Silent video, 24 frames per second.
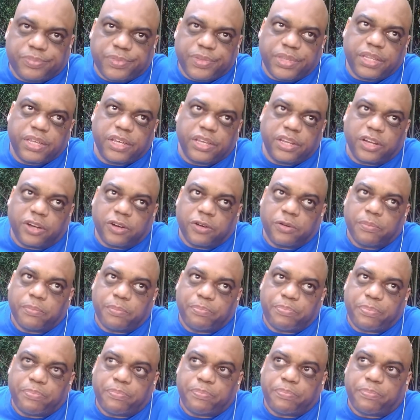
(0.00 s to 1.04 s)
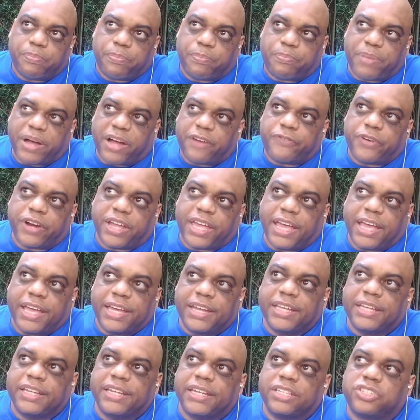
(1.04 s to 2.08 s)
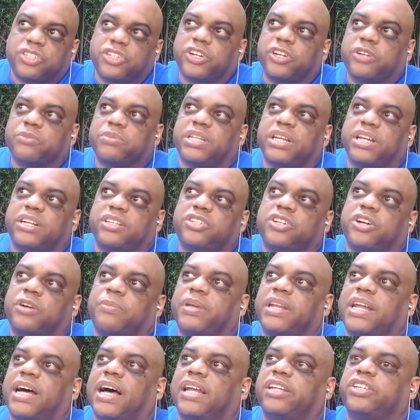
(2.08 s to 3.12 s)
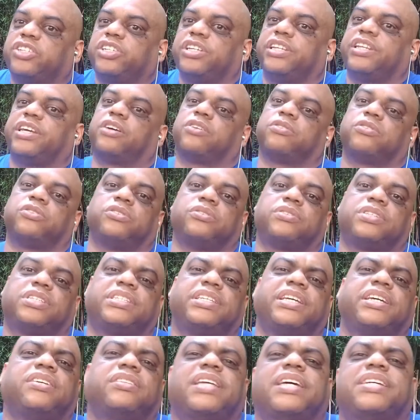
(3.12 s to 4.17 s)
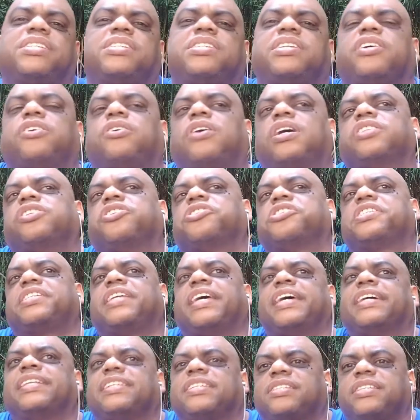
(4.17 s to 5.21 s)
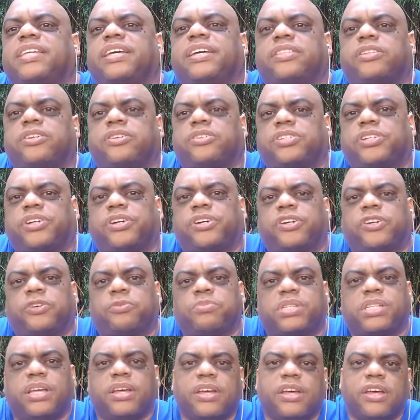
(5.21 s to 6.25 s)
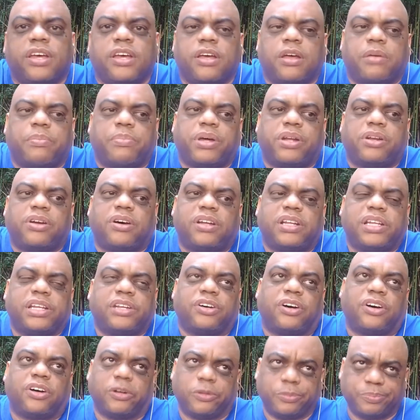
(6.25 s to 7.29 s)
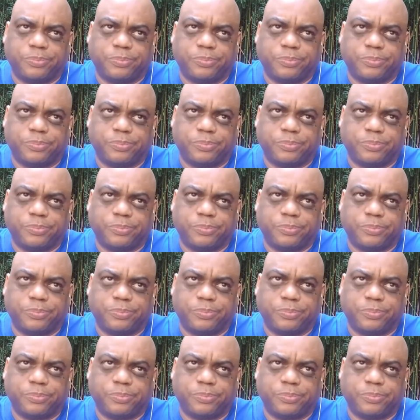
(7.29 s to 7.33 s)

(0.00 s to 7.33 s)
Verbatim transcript: you know, bifurcated in terms of their terminology. They'll still they still understand the standard terms, but all in all,